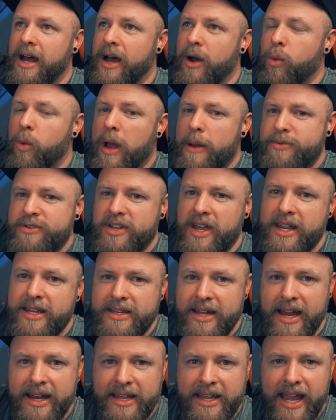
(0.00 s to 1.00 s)
a website
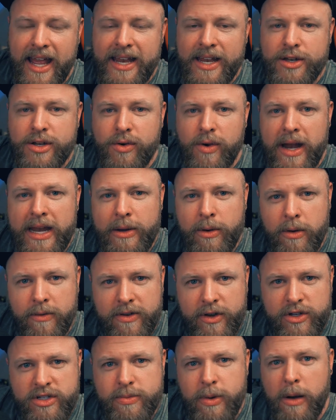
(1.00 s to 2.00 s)
dedicated to writing
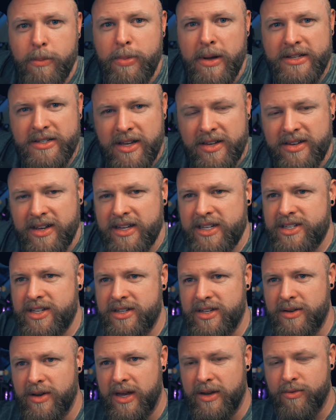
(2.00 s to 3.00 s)
reviews about businesses
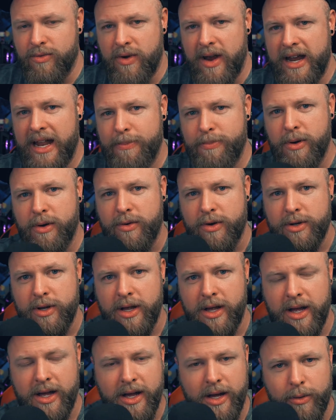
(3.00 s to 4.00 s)
and write up
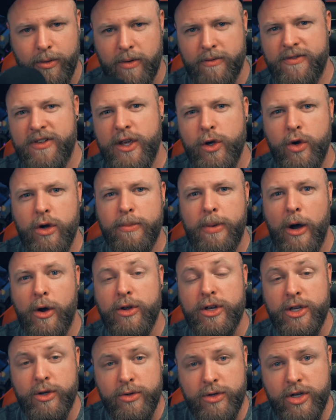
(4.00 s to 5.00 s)
a review
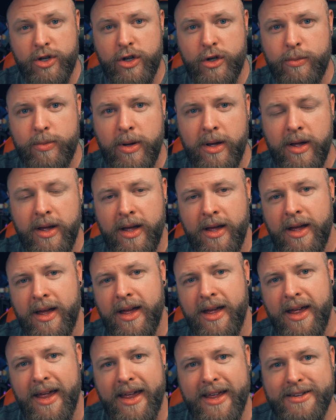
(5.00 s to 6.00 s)
about YouTube
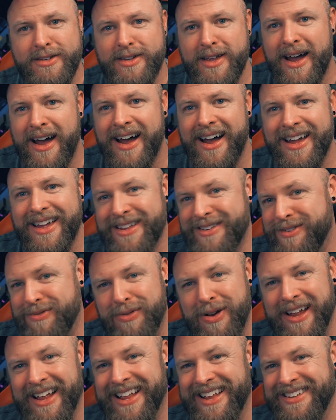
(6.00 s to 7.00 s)
is
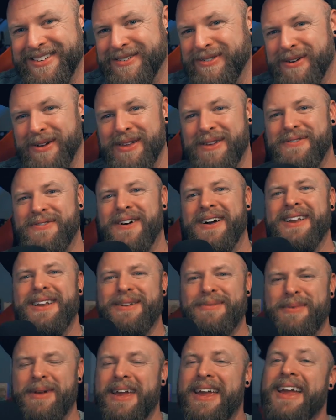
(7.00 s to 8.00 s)
really funny
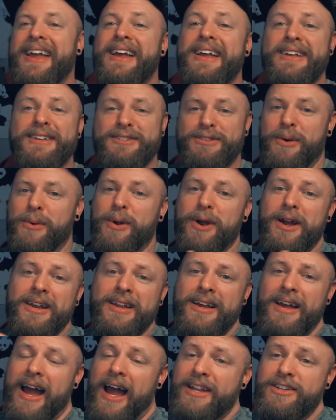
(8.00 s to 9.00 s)
to me. So
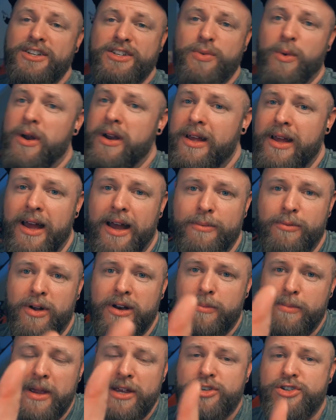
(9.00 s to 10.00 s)
I
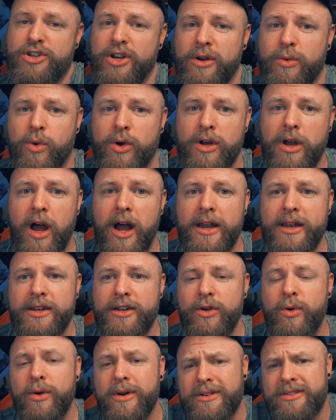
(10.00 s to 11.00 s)
want to make sure we're not
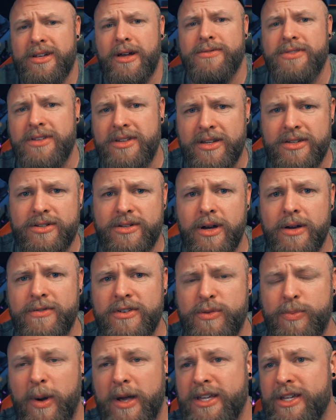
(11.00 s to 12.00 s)
doing ourselves a
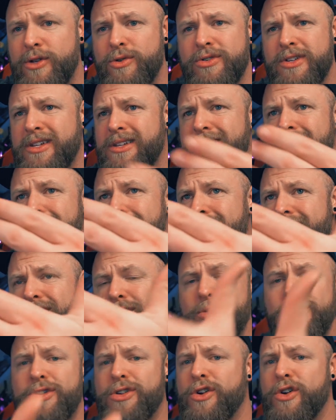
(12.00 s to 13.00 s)
disservice by using
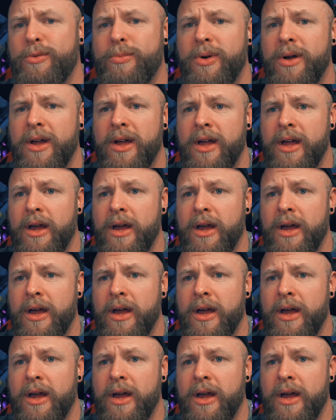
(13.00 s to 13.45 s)
YouTube